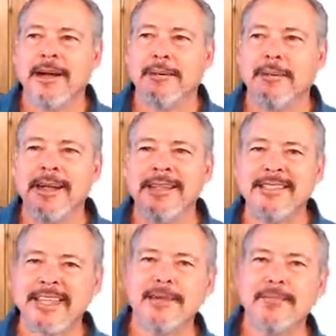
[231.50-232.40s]
playing
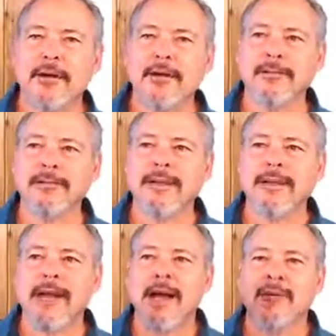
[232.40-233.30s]
t-ball.
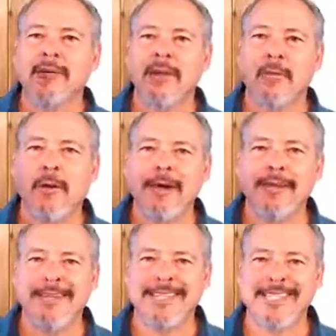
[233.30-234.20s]
I was walking
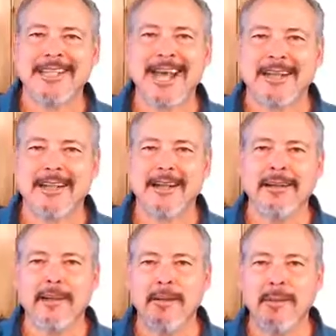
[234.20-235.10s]
on a slack line
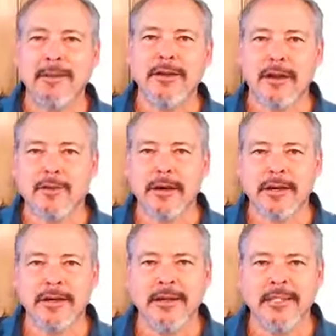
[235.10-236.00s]
along with my daughter
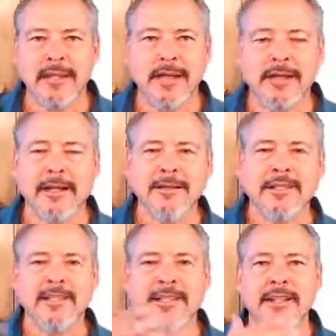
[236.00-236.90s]
walking on the slack line. You
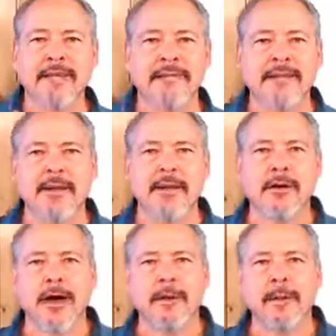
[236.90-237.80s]
can see that video
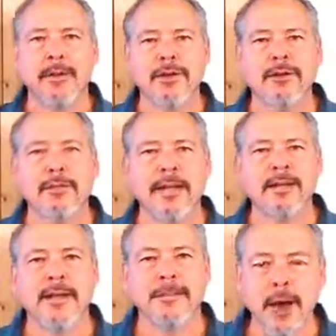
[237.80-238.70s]
on my personal page
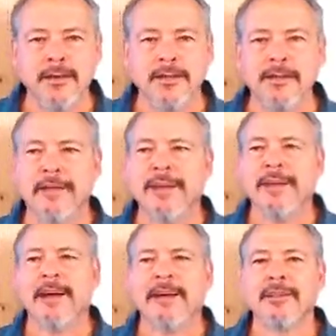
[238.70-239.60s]
that I posted.
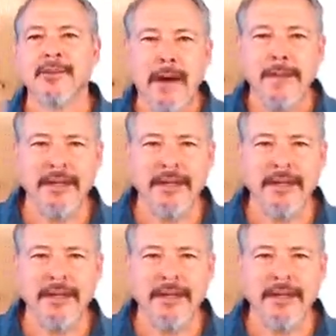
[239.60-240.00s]
So I'm on